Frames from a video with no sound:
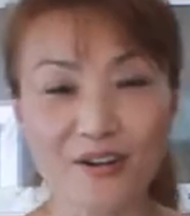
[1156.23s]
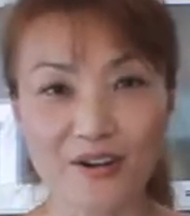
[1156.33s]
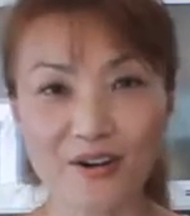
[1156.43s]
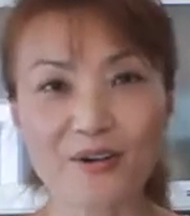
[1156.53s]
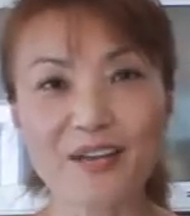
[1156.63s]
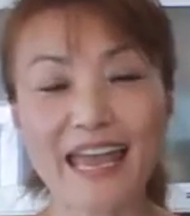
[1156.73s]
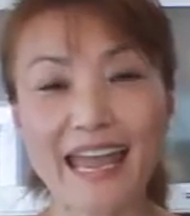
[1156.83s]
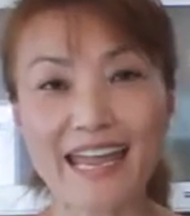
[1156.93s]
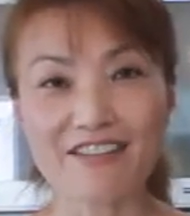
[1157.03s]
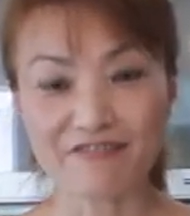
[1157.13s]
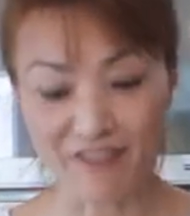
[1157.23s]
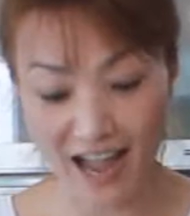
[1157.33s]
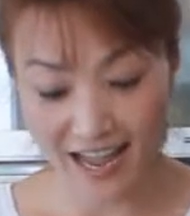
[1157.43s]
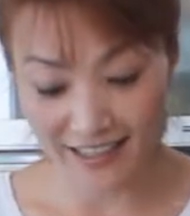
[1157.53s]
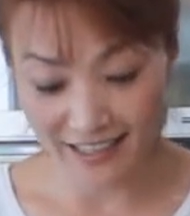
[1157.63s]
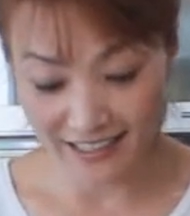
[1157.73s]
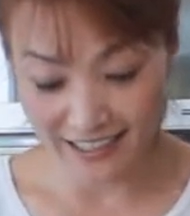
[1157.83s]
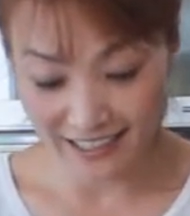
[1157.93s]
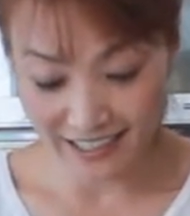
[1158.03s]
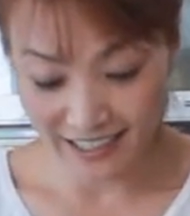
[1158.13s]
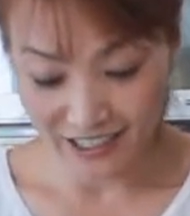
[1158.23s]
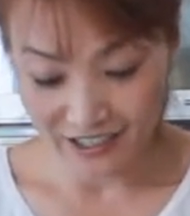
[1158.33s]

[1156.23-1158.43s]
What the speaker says: Okay, finally